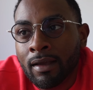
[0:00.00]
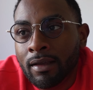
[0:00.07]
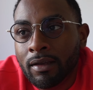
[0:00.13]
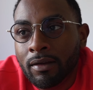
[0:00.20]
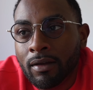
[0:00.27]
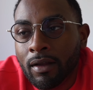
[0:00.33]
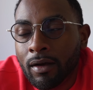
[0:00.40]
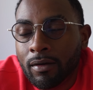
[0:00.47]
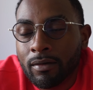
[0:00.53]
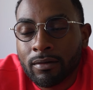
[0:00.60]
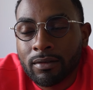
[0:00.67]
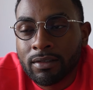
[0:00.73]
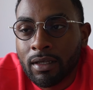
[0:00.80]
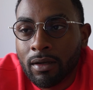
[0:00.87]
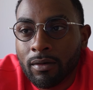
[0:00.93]
You know,
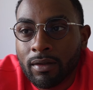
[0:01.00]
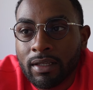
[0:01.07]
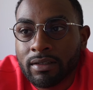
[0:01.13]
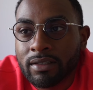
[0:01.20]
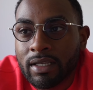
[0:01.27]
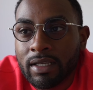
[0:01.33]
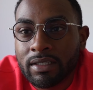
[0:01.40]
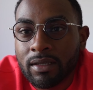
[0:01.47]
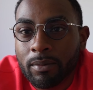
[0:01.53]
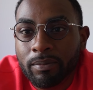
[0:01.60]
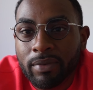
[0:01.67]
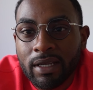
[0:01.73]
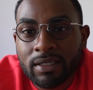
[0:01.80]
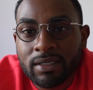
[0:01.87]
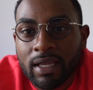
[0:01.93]
so it's, it's a
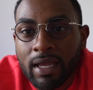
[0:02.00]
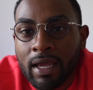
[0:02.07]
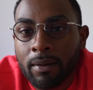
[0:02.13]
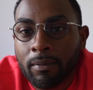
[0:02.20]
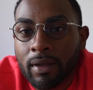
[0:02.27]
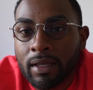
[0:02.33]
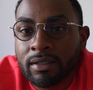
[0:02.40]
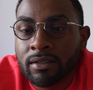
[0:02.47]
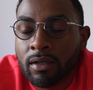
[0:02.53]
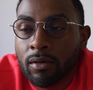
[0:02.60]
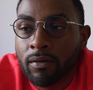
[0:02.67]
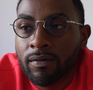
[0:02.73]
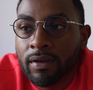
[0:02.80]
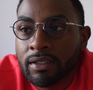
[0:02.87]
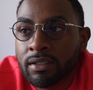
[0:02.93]
big scam. And so
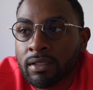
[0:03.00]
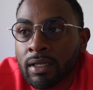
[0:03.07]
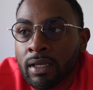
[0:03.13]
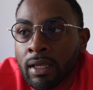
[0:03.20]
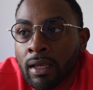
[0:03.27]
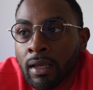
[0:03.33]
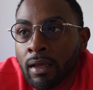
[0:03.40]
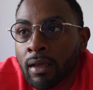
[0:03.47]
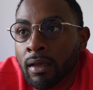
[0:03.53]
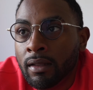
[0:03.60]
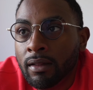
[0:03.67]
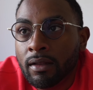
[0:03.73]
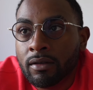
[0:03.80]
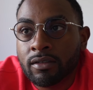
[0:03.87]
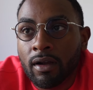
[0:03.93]
eventually
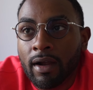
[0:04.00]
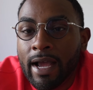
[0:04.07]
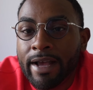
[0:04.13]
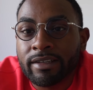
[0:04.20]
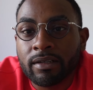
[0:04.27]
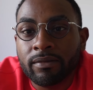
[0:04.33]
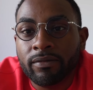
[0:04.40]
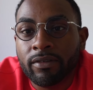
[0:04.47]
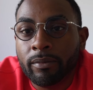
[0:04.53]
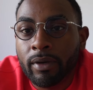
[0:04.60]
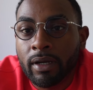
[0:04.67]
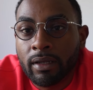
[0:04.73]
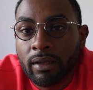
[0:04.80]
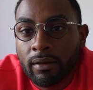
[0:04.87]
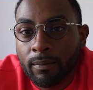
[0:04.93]
they'll start asking for
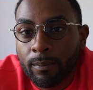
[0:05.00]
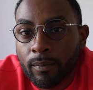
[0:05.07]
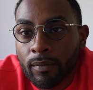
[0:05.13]
money.